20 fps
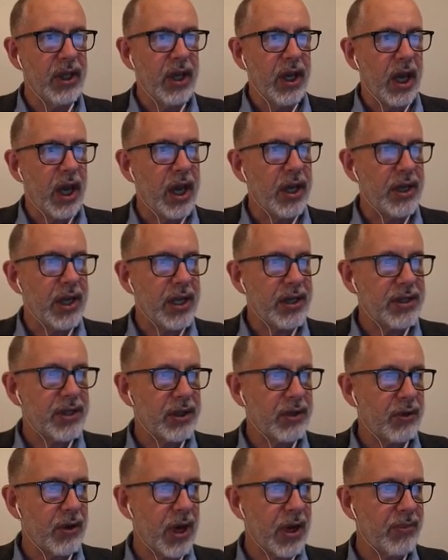and that's a
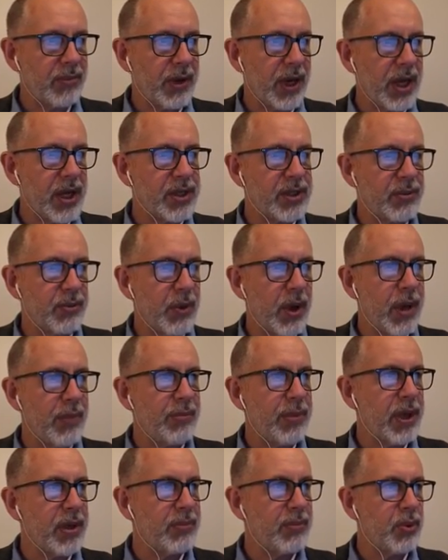great place where
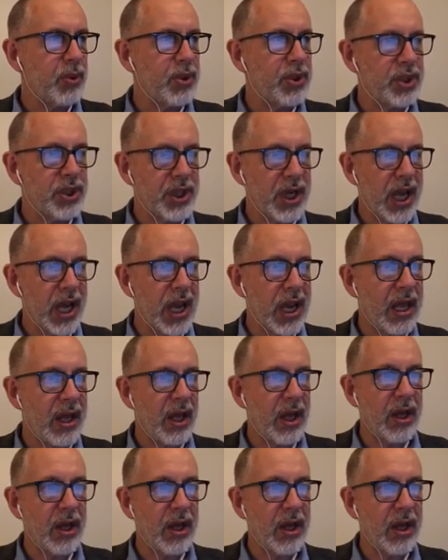people share